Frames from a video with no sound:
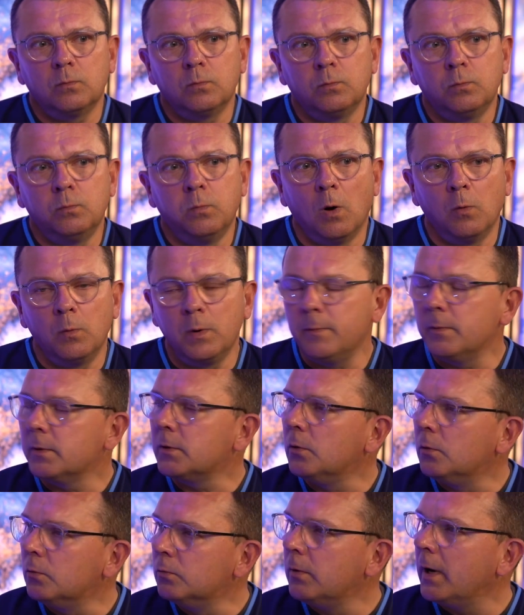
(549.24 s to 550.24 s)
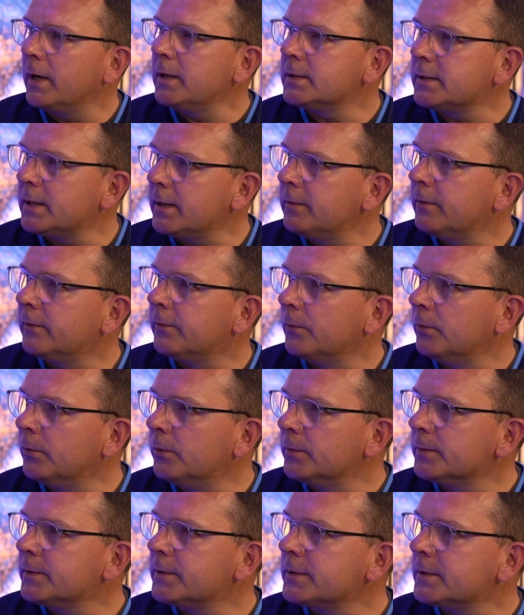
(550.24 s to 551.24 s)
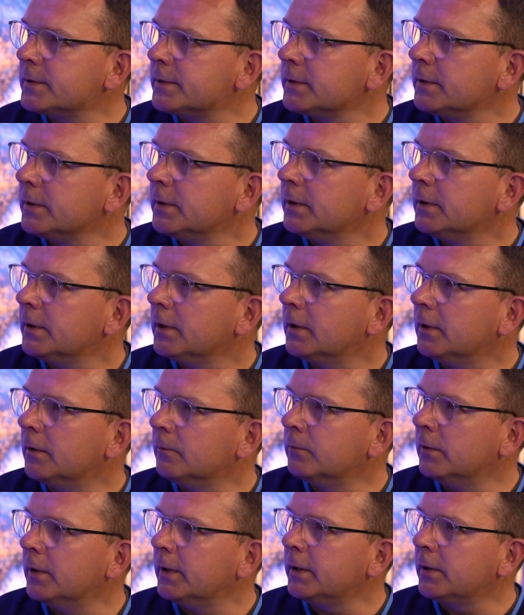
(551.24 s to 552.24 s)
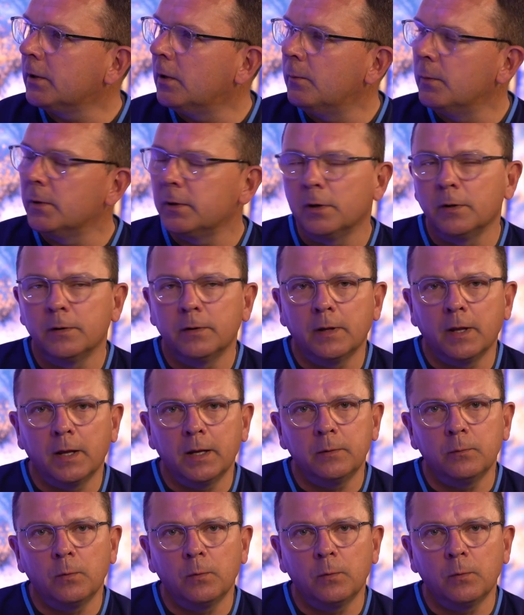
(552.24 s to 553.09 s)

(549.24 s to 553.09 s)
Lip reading: what we would call racing thoughts are really common, aren't they?